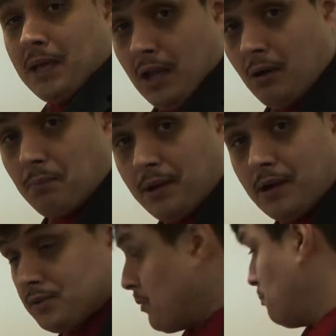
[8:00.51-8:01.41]
beginner
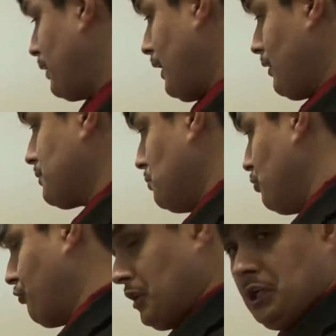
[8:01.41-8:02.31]
players have been playing this
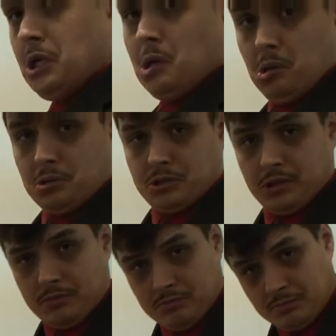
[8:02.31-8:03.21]
move for
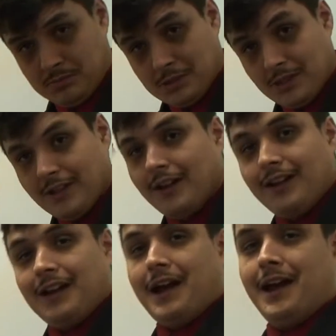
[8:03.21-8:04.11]
years.
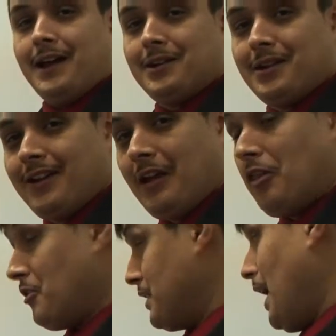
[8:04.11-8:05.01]
And
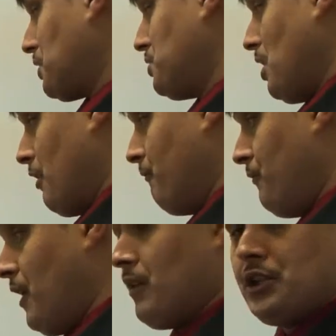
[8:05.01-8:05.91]
there's actually a
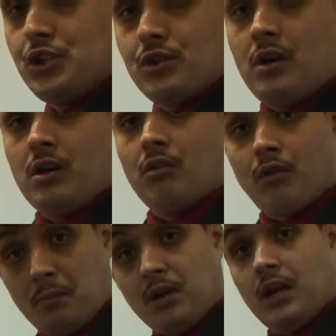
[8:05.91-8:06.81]
very strong
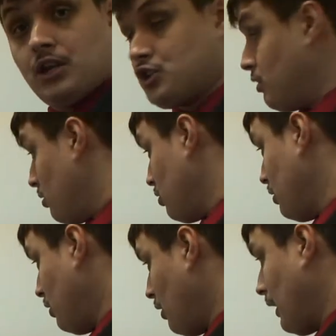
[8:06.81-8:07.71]
reputation
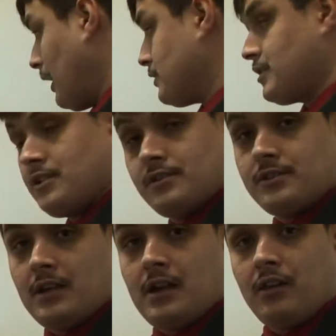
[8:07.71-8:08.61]
against
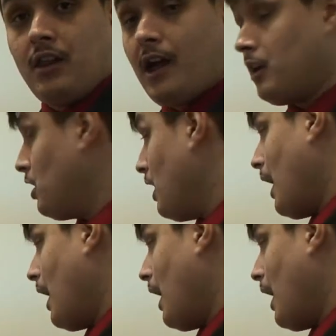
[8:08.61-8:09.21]
this line.